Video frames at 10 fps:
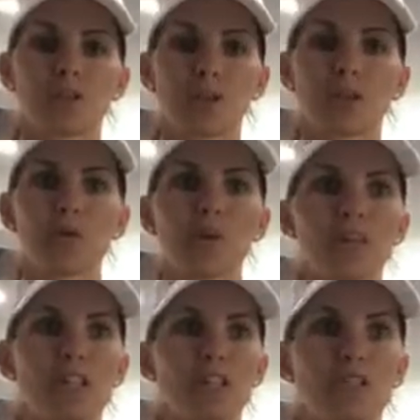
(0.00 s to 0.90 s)
So I don't want you
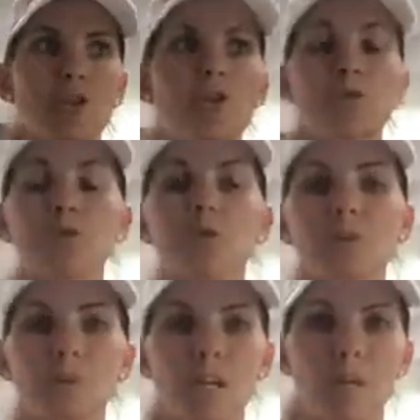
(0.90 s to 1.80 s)
to just go to Google
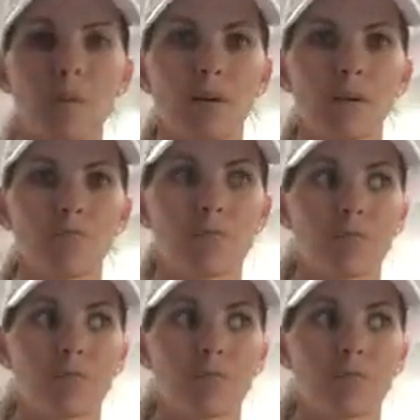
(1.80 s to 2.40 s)
and type in